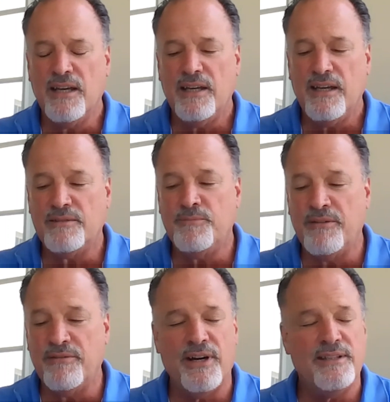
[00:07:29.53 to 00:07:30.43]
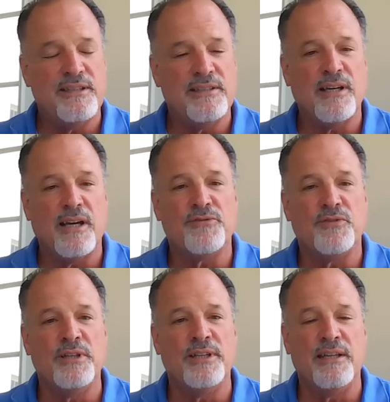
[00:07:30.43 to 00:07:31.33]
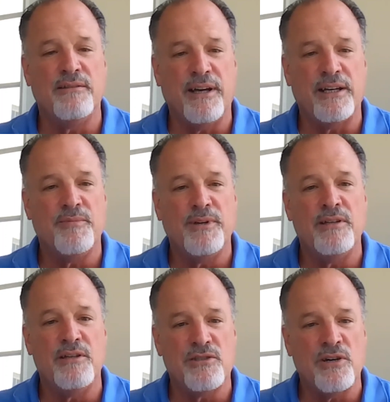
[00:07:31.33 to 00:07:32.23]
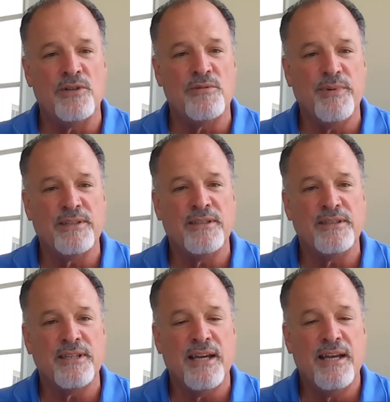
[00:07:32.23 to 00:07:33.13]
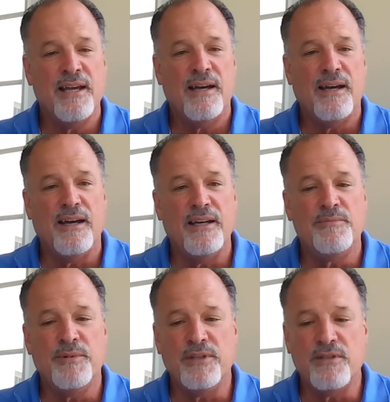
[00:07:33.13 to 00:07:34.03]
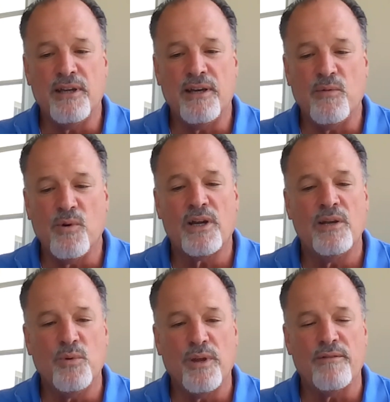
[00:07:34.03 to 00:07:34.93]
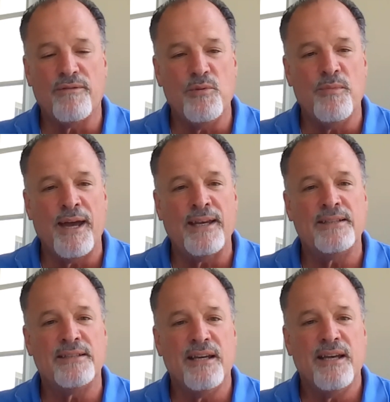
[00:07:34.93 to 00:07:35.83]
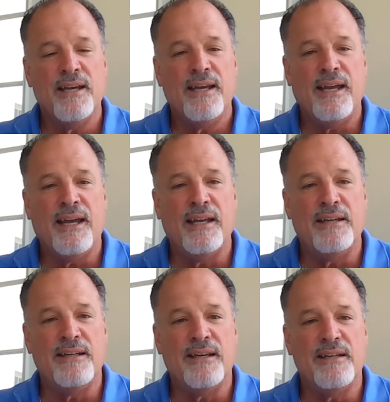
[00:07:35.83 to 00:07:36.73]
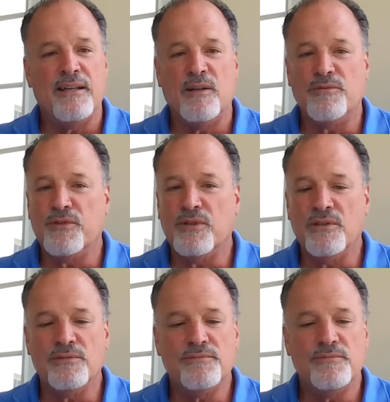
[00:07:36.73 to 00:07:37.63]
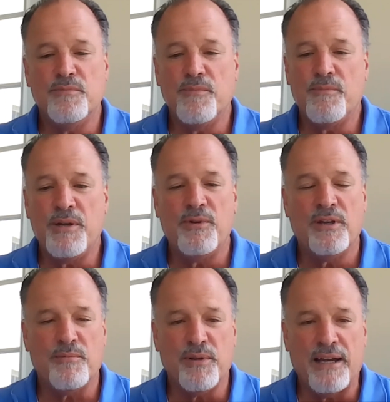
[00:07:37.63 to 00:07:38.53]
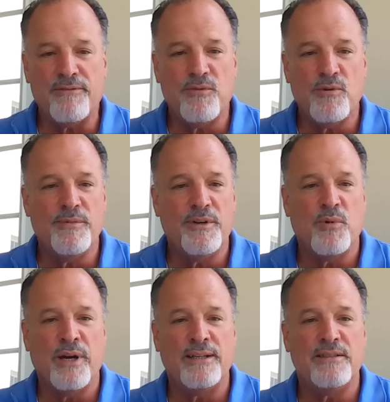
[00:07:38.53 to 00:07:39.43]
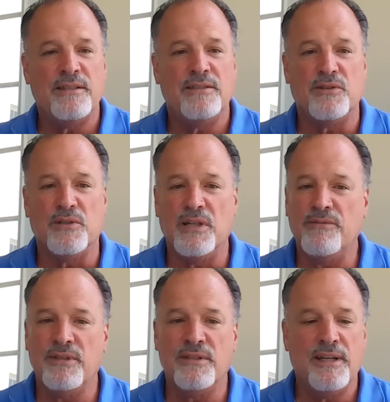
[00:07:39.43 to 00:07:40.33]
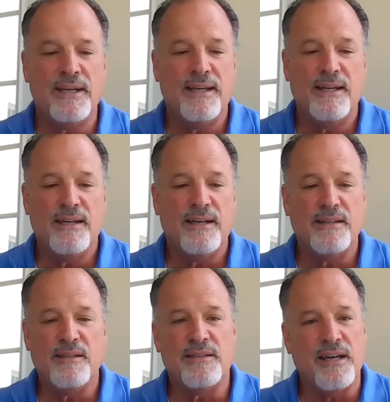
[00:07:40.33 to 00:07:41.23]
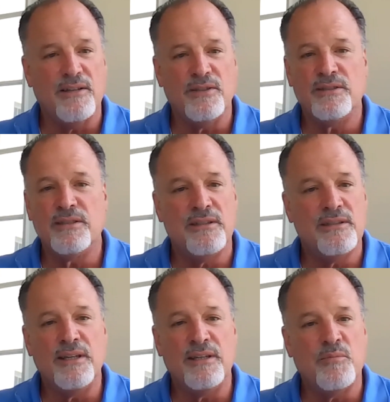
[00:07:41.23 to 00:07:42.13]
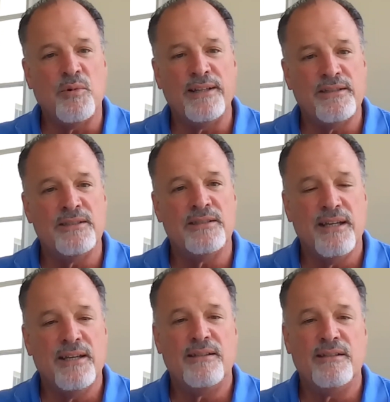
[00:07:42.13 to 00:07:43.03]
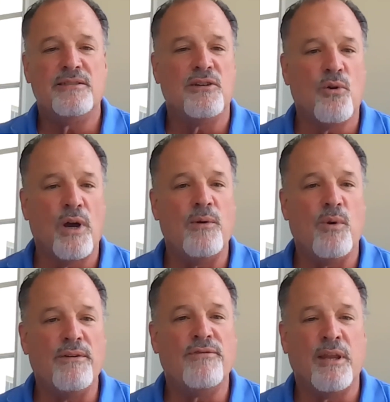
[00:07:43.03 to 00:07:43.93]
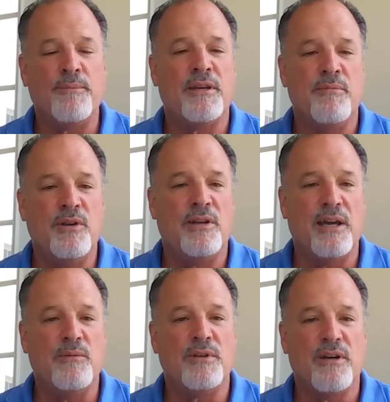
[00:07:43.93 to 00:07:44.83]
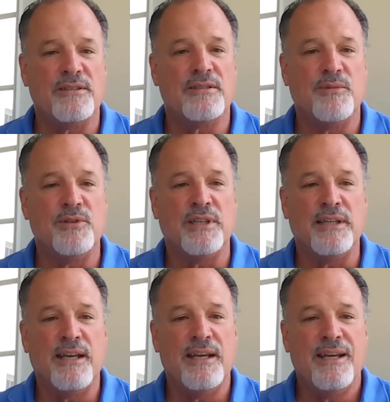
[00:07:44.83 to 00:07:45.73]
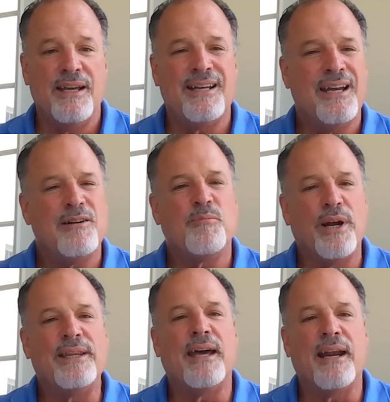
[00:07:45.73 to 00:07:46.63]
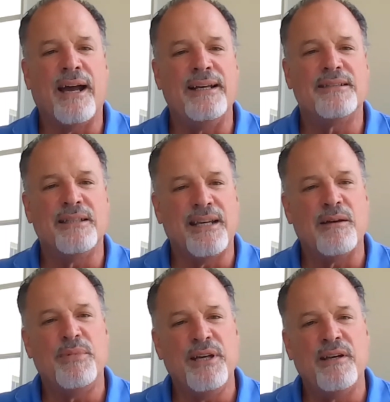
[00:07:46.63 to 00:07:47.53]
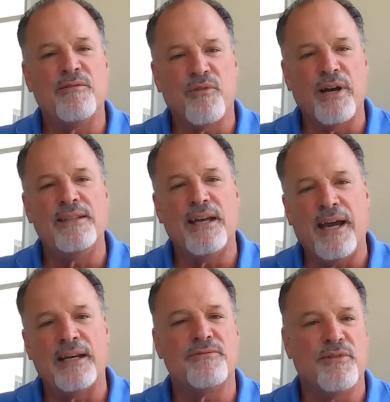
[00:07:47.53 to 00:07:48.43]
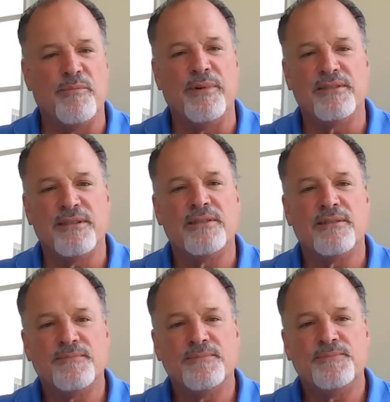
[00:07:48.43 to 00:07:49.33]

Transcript: he has been very successful in the investment and insurance business. He's been working with a few banks, and for people on the platform in the branches, or even the tellers in the branches, this is a great way for them to communicate with customers and kind of break that ice and not being afraid to ask for the business.